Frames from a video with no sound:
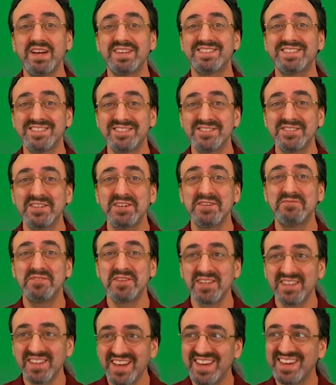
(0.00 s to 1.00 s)
This is going to feel
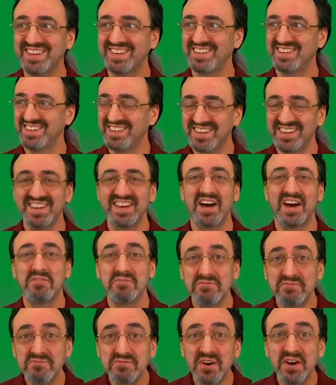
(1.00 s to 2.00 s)
like a
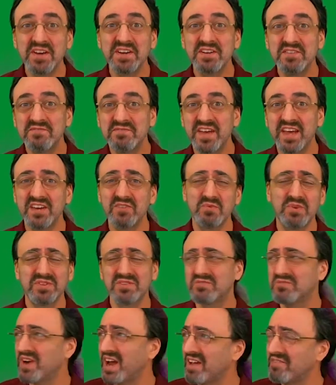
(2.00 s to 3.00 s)
fun event with
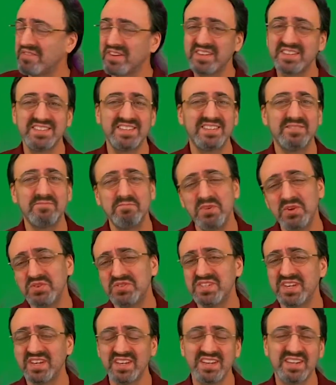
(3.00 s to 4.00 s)
graphics and
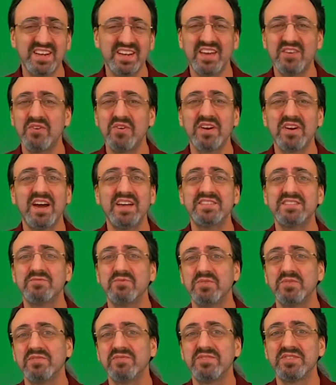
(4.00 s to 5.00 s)
music and all kinds of
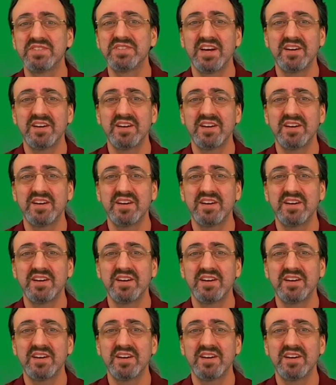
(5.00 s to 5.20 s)
wonderful stuff.